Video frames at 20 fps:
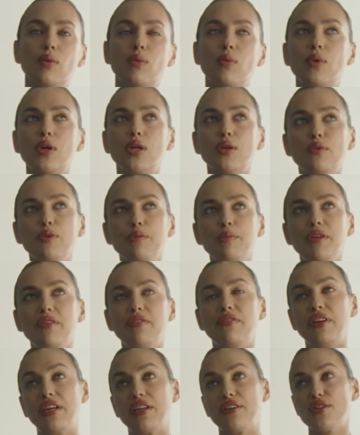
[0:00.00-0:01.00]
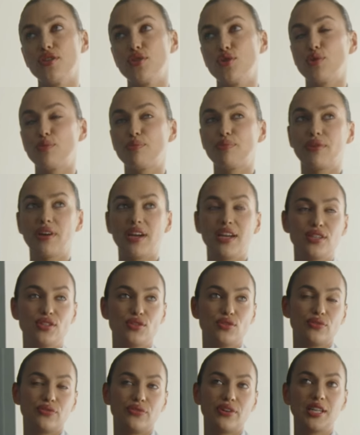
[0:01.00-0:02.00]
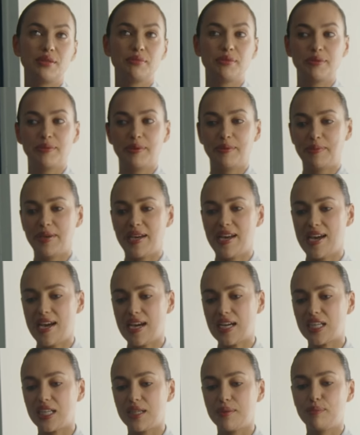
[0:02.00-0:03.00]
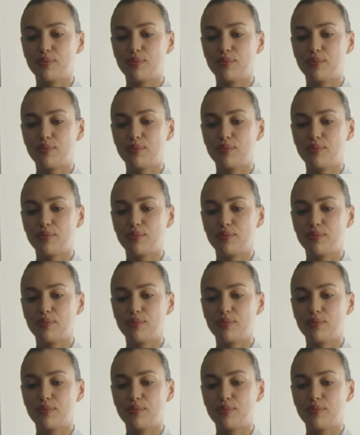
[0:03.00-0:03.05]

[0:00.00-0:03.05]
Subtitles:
What I would be very surprised to find in my bag?